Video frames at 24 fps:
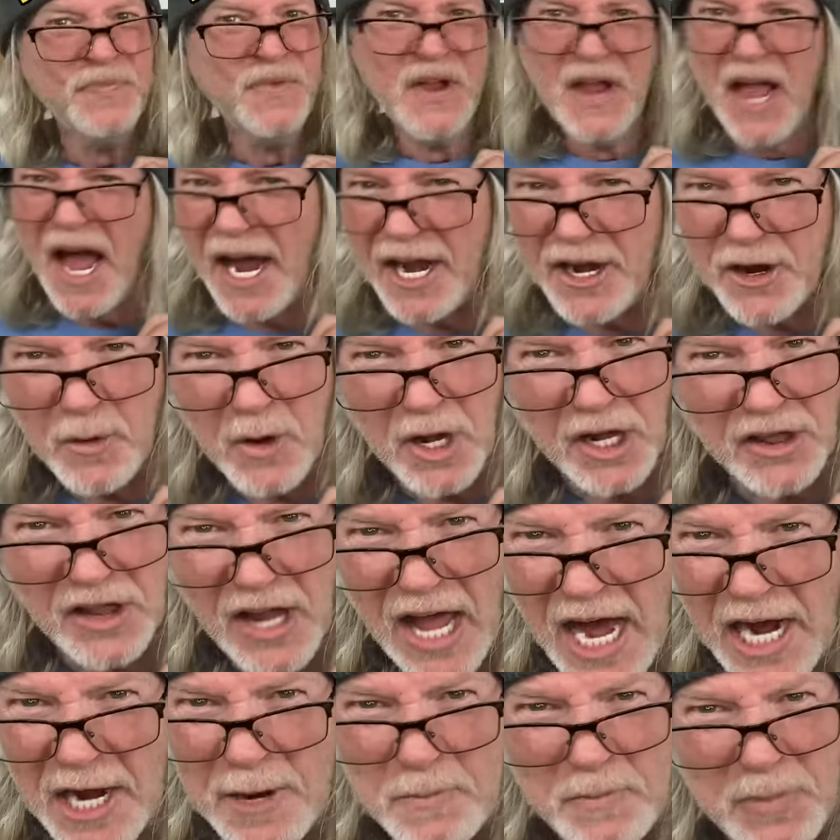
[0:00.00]
I know a
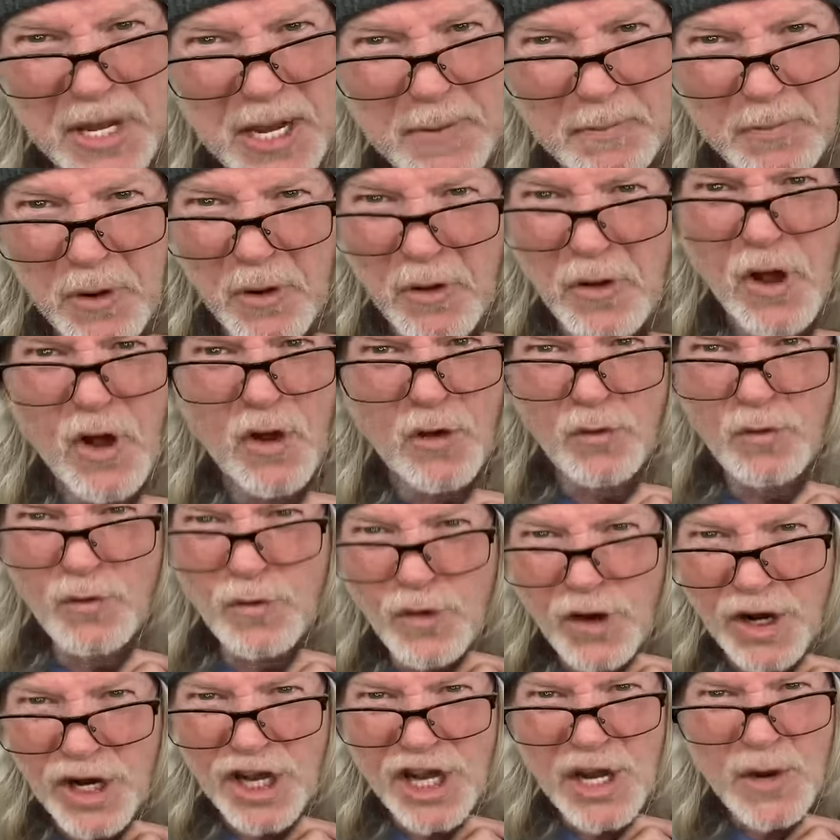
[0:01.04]
lot of people
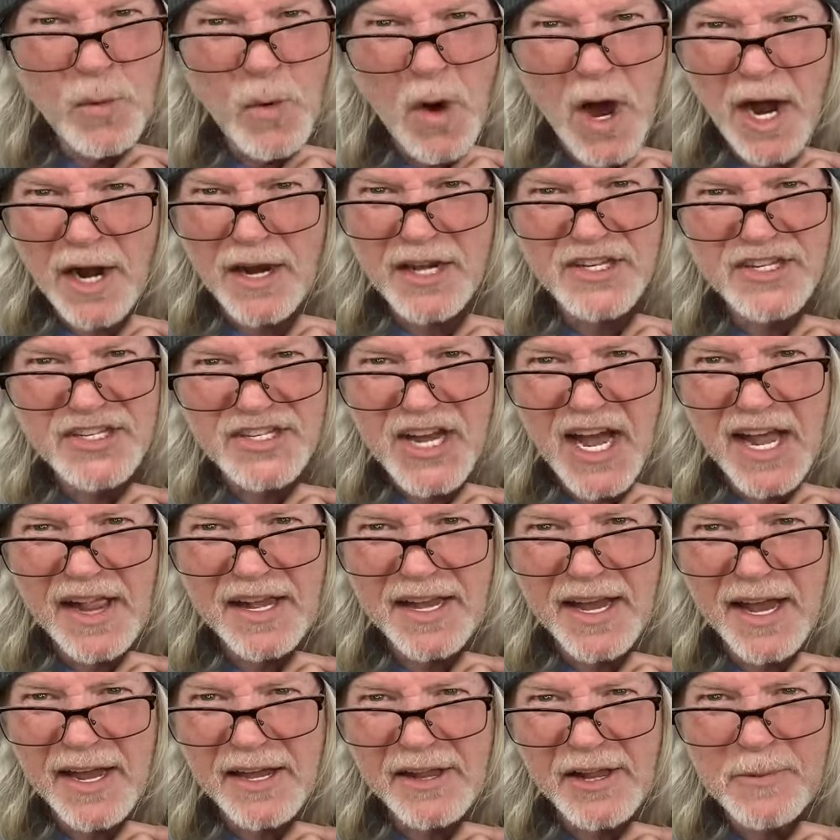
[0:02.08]
really wanted Selling
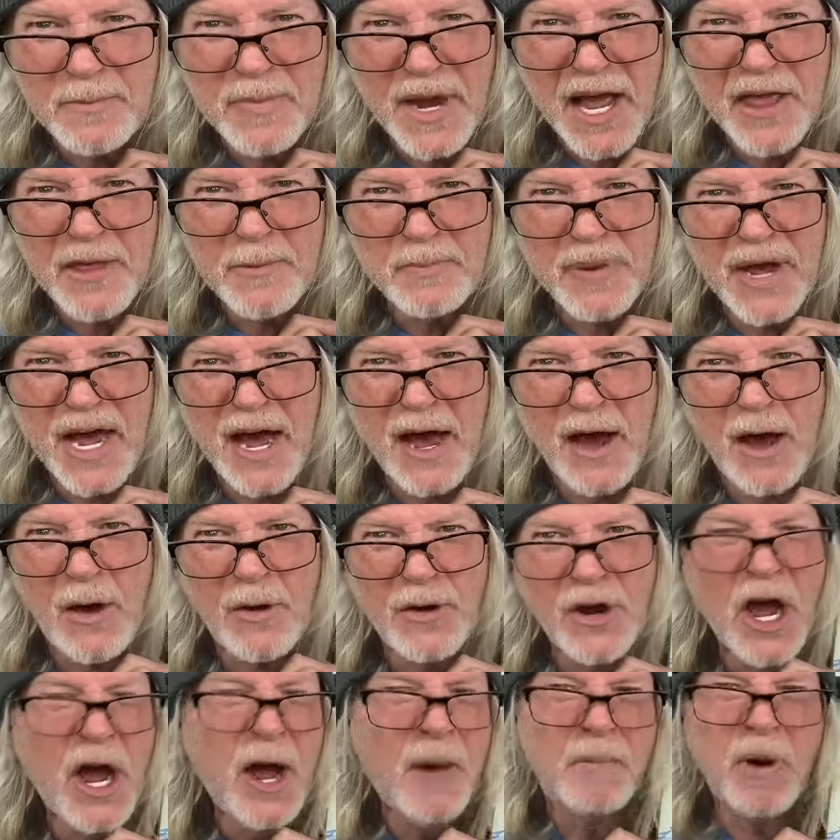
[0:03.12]
England by the Pound,
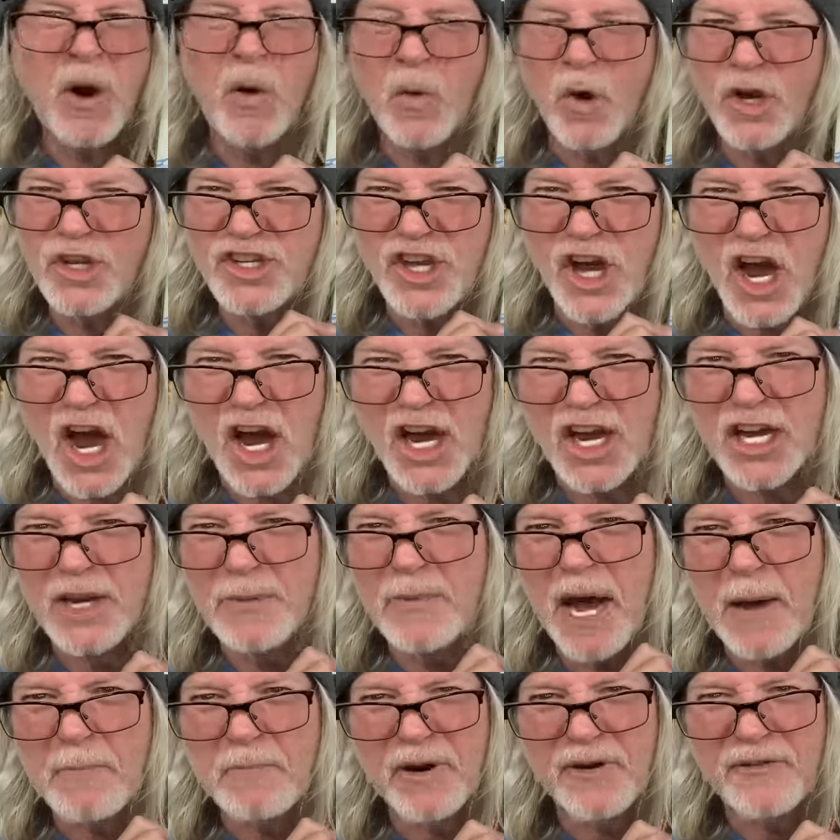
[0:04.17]
but we're talking
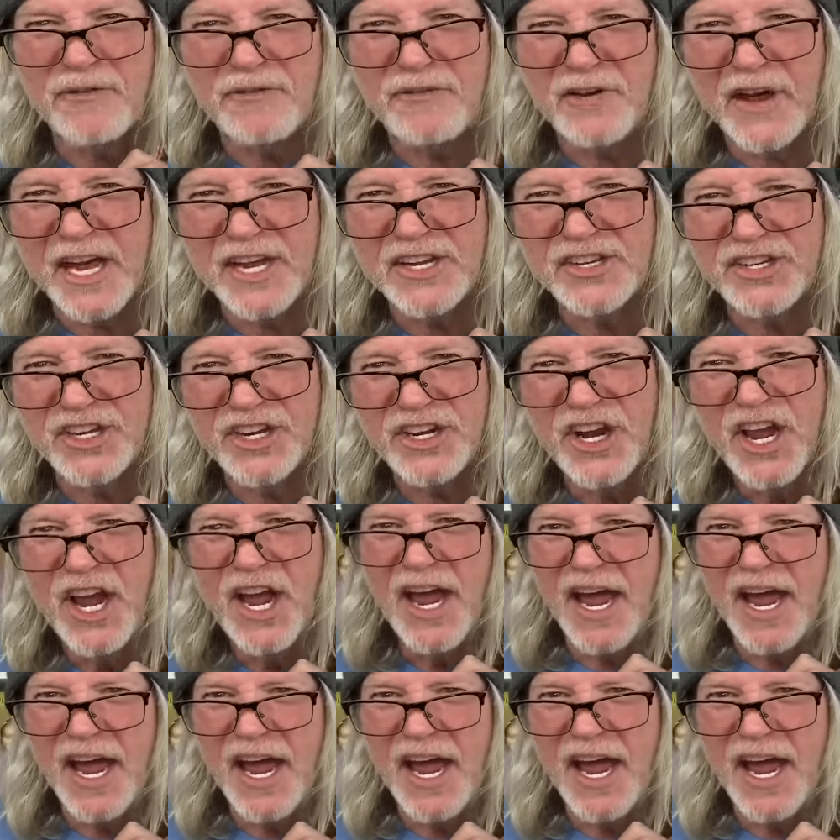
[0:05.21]
about perfection.